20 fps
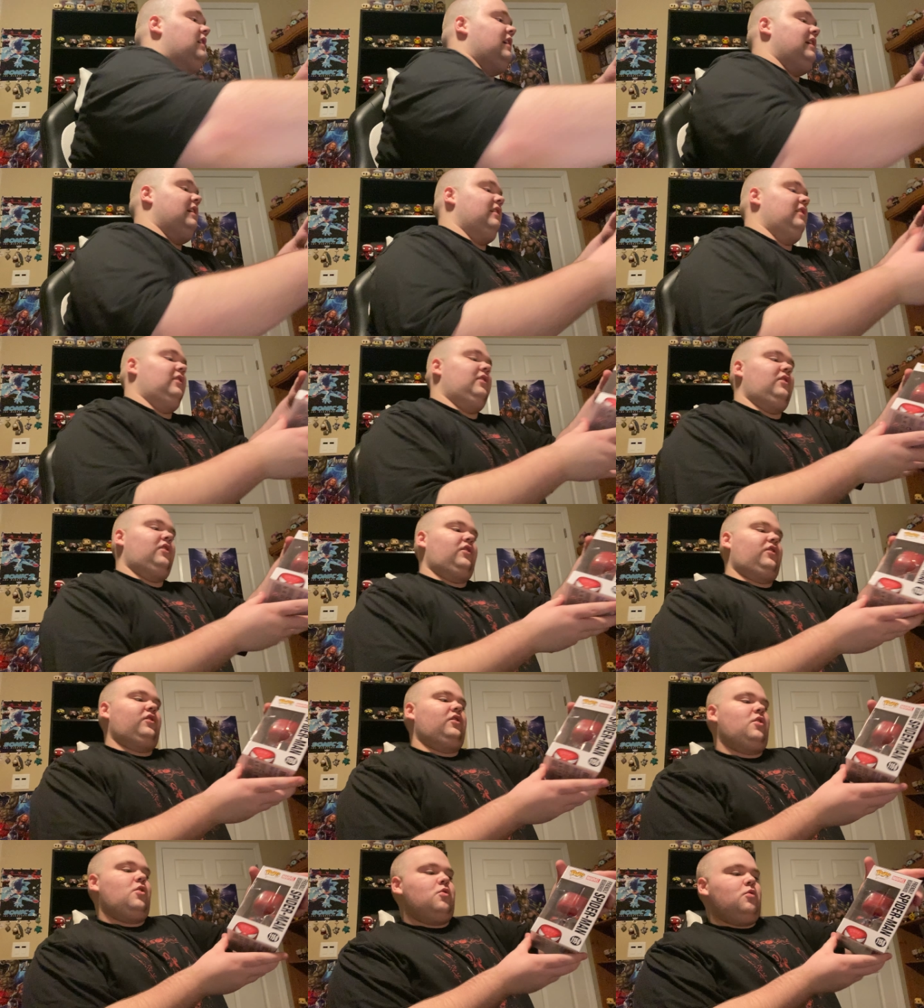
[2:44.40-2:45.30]
that is
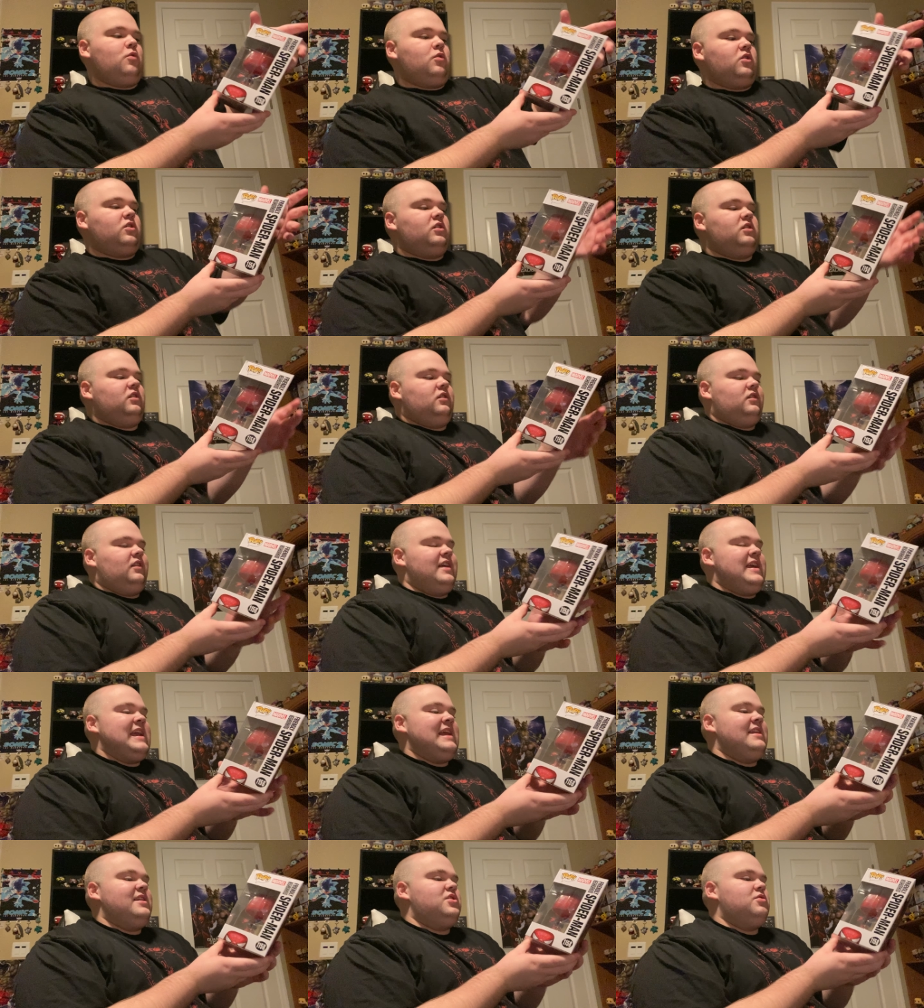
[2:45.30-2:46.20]
so
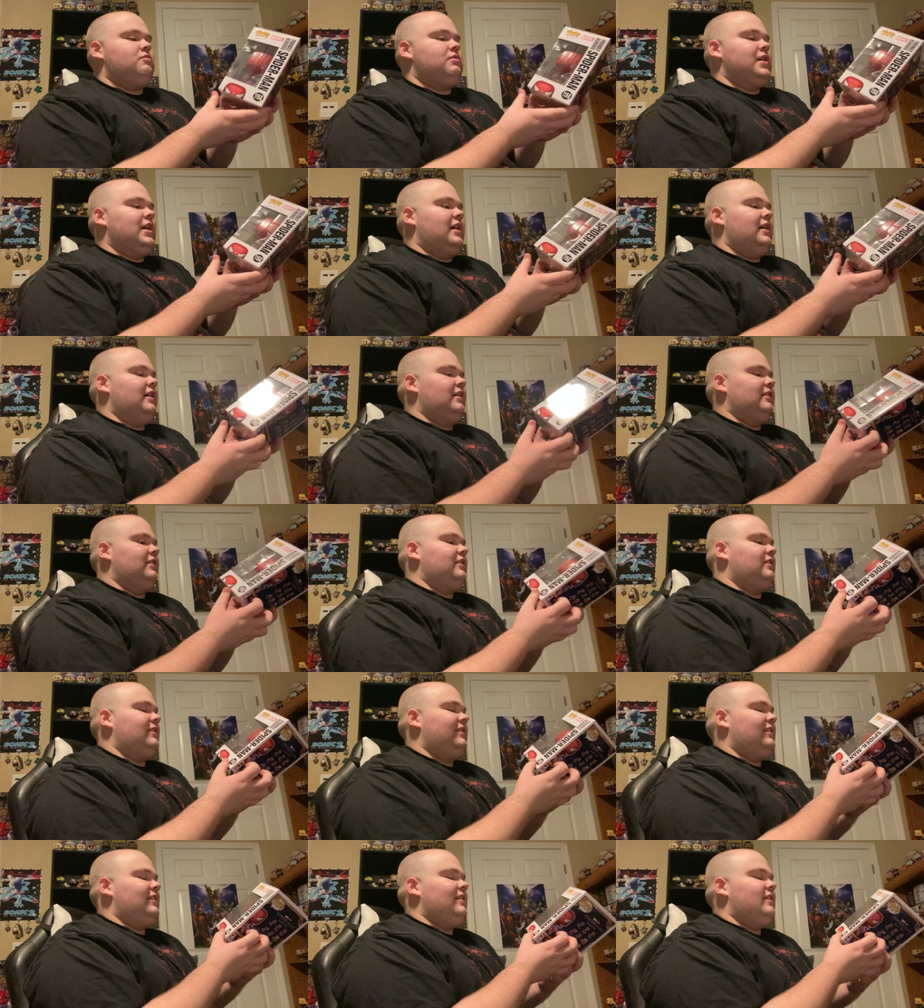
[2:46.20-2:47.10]
clean, you
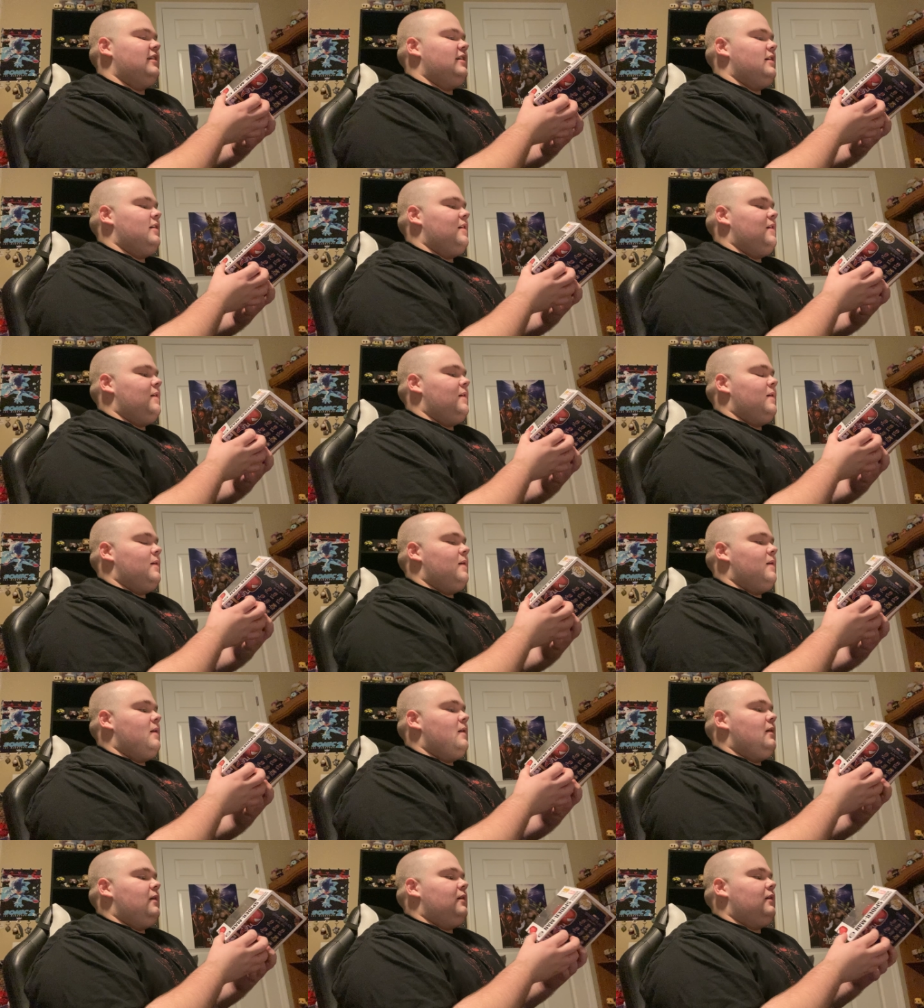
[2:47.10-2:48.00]
guys.
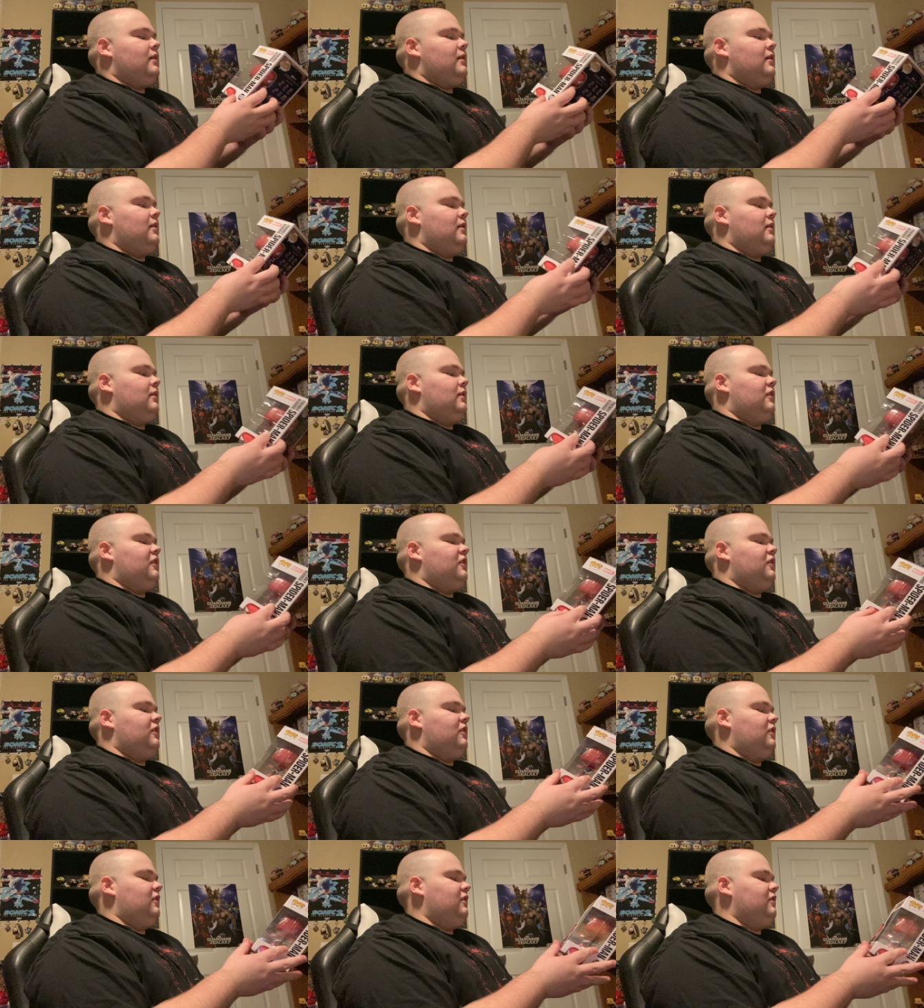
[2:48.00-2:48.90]

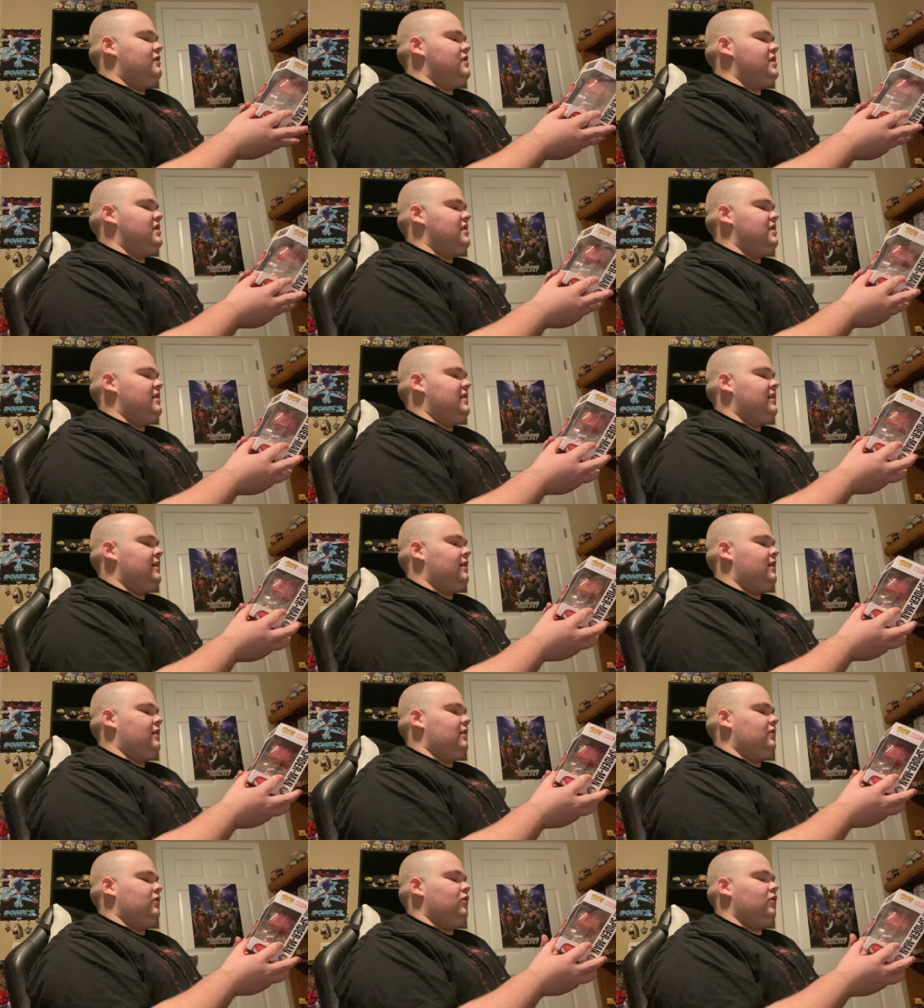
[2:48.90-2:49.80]
Oh,
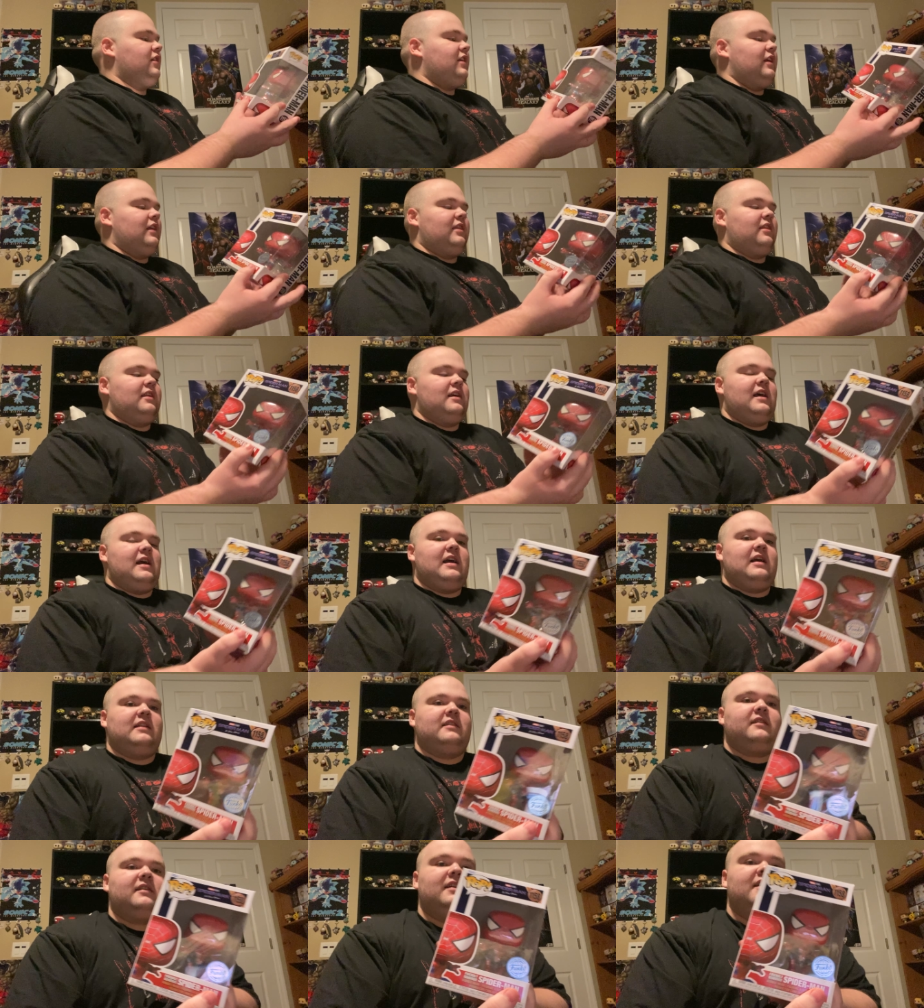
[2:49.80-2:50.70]
yeah, look at
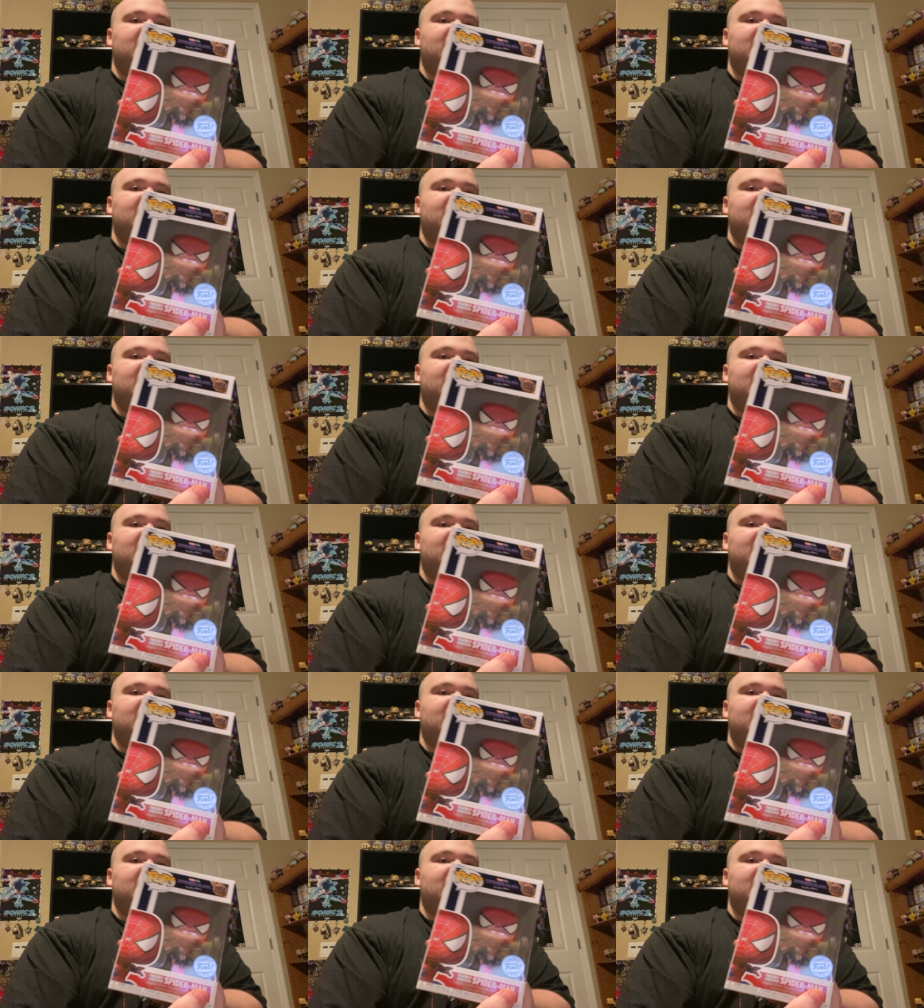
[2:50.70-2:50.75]
that.